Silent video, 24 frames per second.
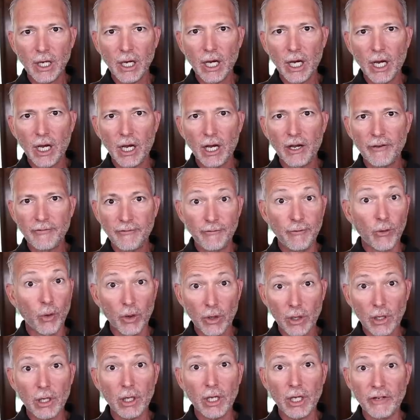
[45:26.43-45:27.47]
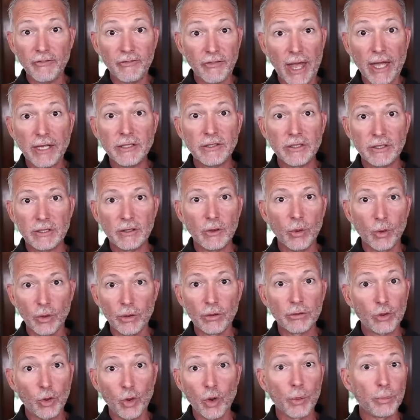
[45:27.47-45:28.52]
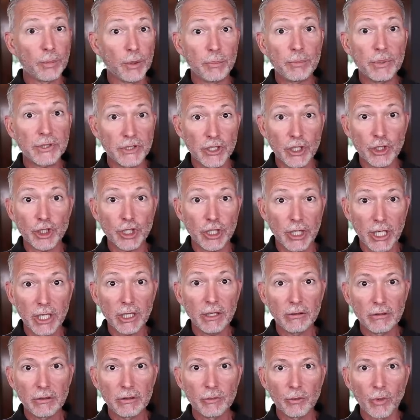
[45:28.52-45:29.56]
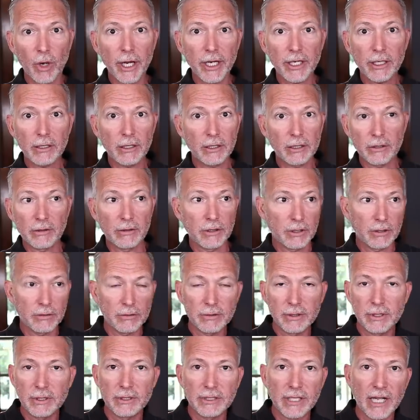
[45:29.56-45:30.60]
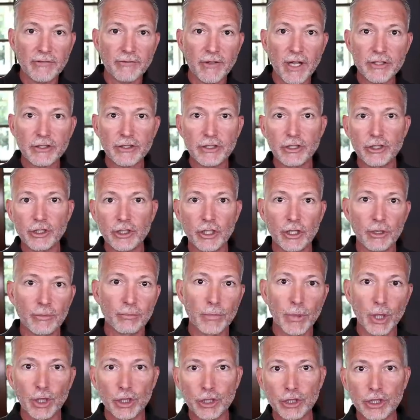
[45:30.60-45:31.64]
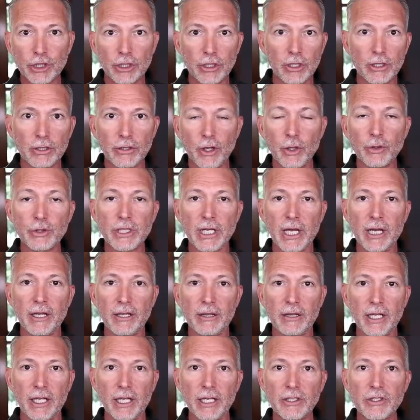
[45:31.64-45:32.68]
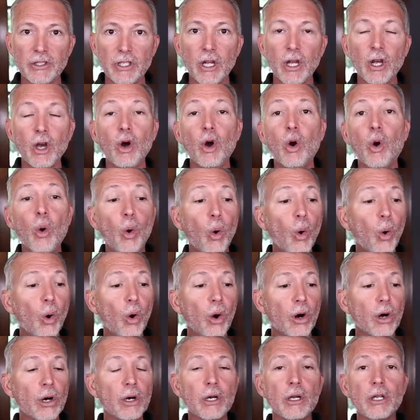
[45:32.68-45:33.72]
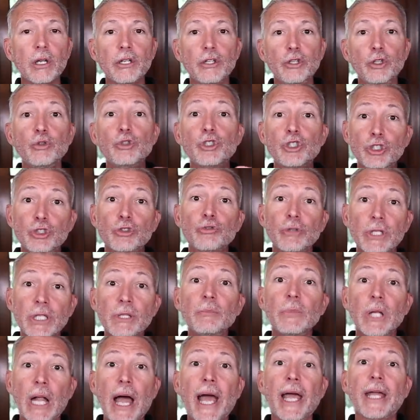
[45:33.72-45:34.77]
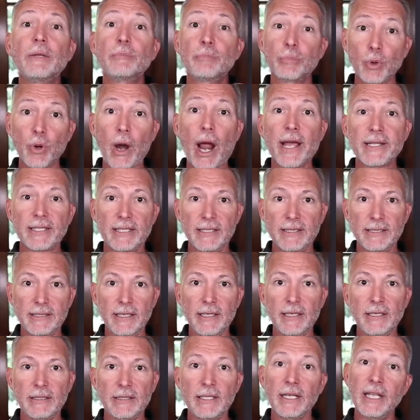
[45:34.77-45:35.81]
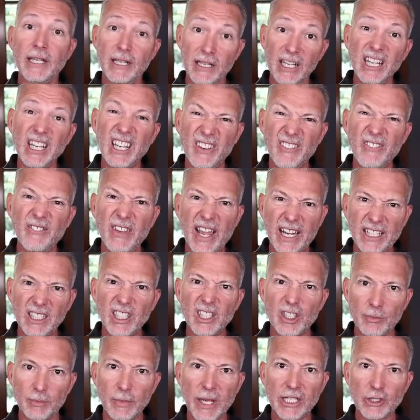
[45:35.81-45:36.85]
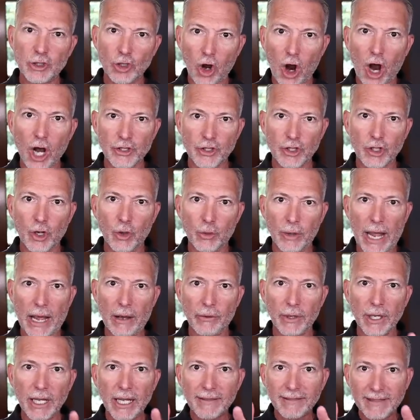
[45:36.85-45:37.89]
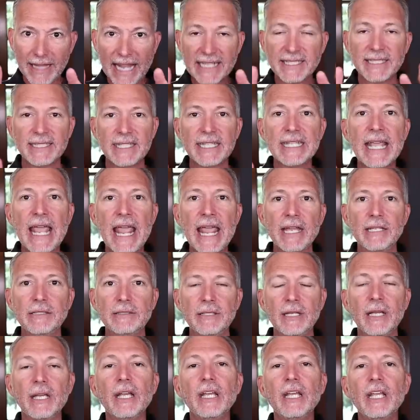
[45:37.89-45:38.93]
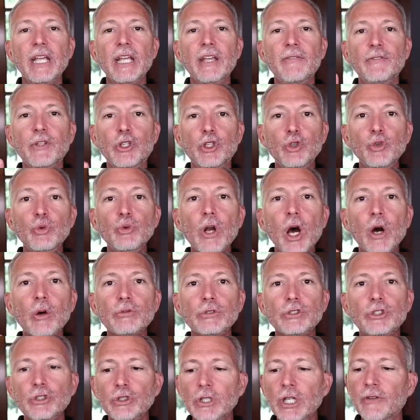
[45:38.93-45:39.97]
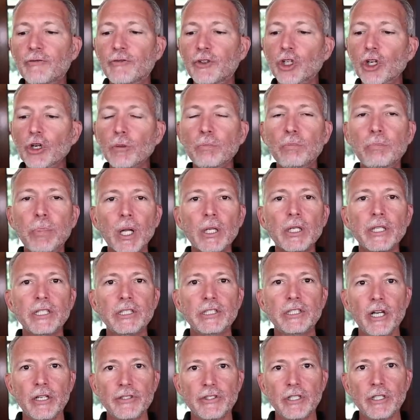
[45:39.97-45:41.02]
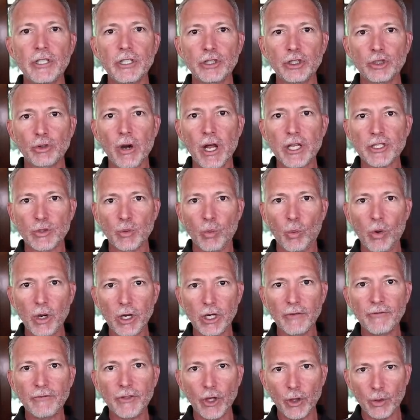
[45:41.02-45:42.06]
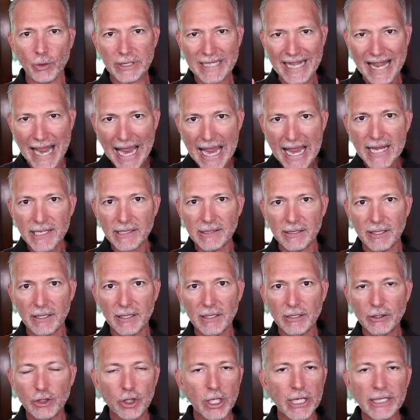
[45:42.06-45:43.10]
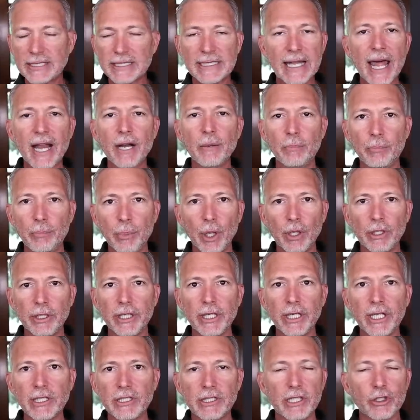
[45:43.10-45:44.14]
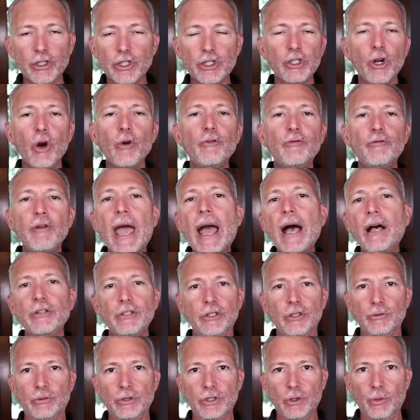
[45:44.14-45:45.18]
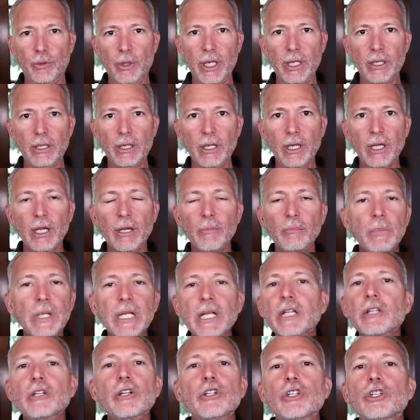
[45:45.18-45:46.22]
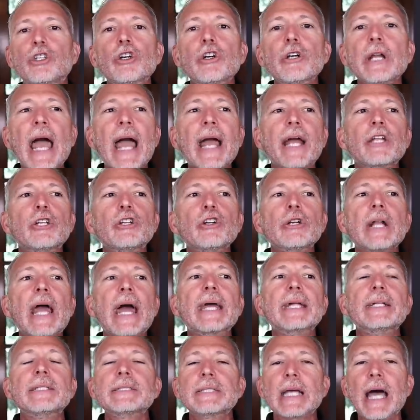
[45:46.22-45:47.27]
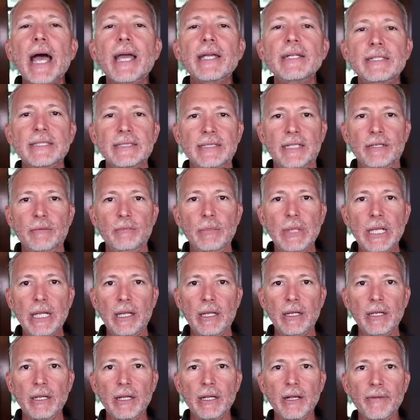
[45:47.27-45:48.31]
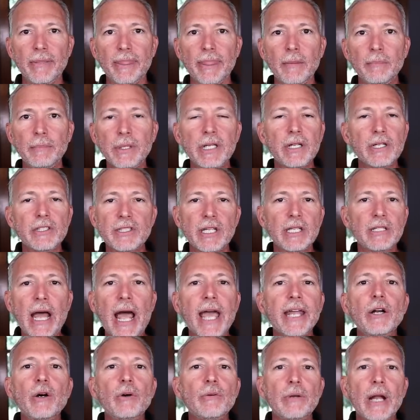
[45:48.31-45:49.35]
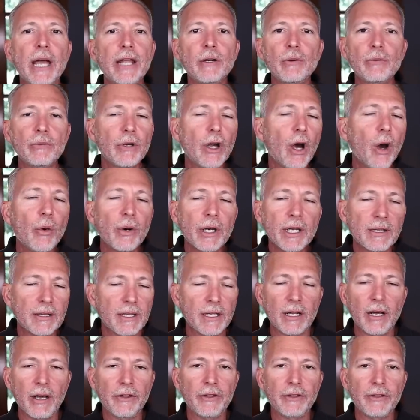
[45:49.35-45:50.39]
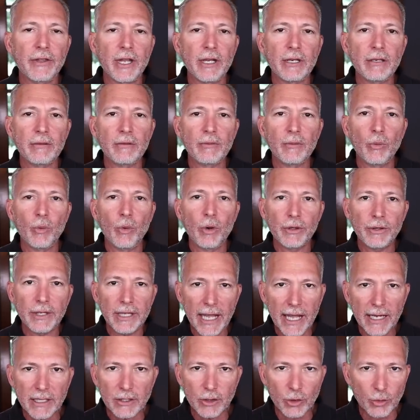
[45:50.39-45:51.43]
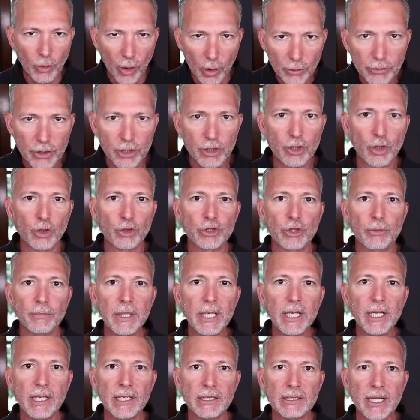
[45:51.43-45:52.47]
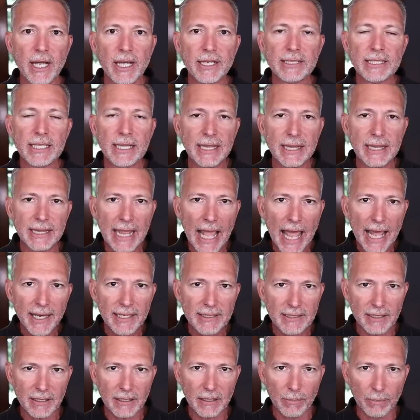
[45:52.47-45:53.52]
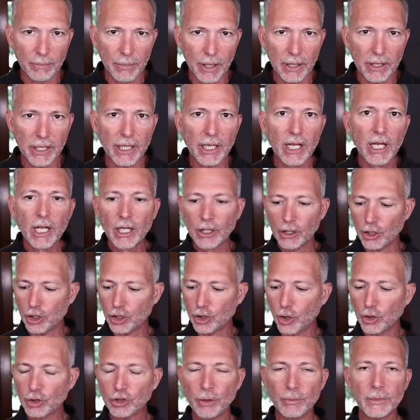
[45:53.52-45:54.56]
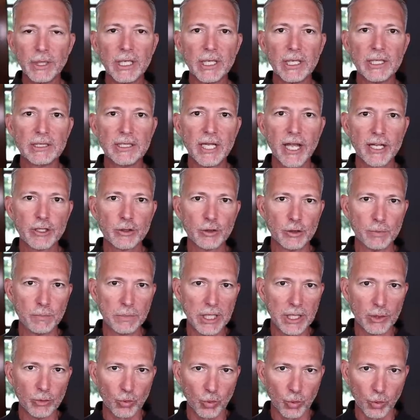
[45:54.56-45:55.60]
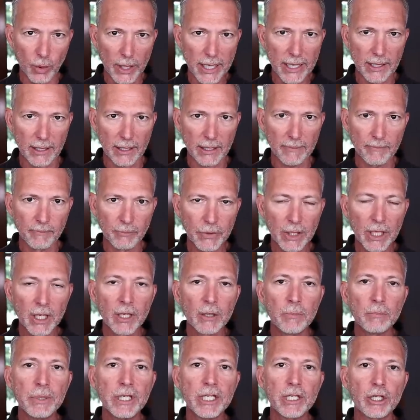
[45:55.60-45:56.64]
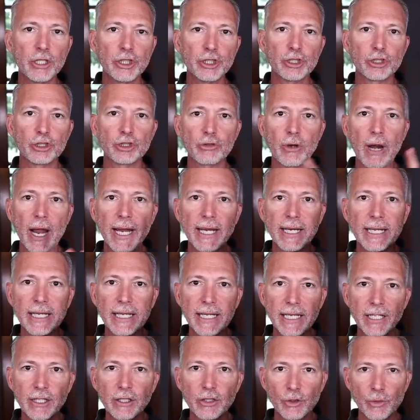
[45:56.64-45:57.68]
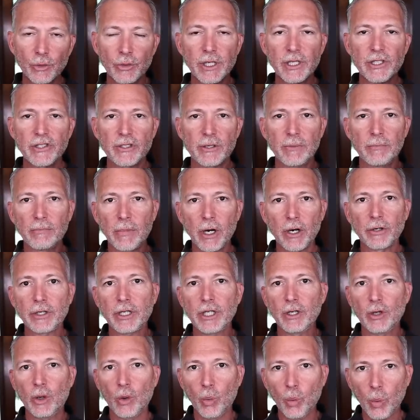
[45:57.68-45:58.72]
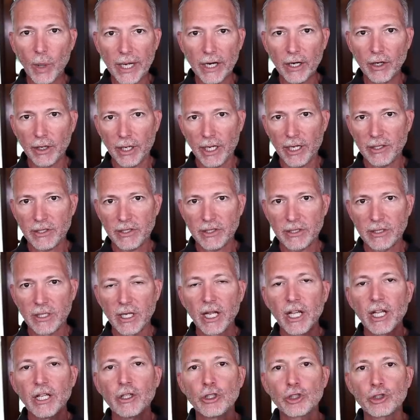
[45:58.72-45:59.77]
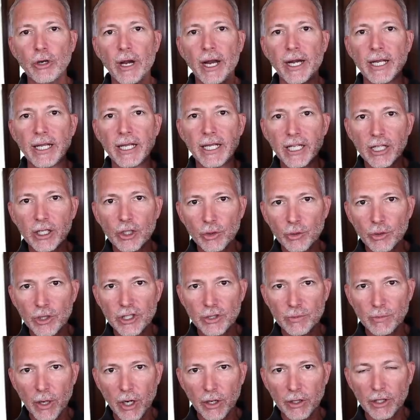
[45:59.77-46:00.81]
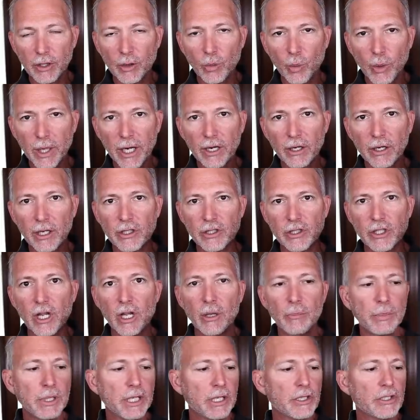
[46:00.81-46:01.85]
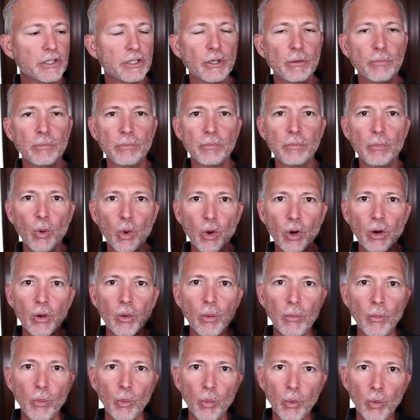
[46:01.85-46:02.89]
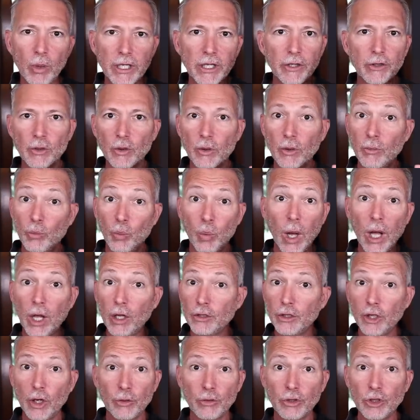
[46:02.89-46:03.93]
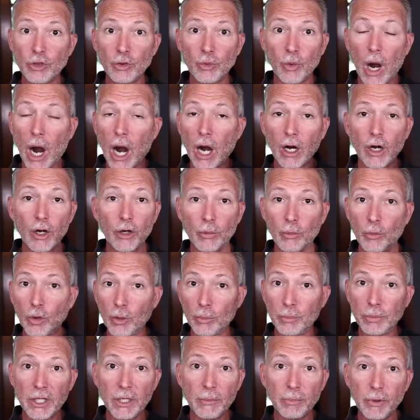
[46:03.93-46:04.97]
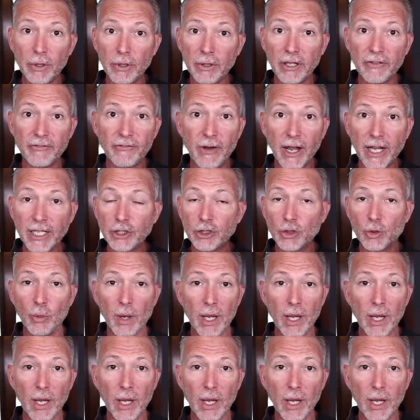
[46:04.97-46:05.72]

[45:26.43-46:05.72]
uh, for an event or corporate positioning, right? Divestiture, merger, those kind of things. Or you streamline processes. In, in effect, this makes costs go down. That's the eight. If you don't do, if your bullet doesn't address one of those eight, it's not a bullet. It, there's no value to it. Meaning there, you're not you're not enticing me, because it, I don't I don't know anything other than what the you wrote the social media text. That isn't the bullet. The social media text was being written because you're trying to increase market awareness. You're trying to increase market awareness because the more either well-known you are, or the more people that find your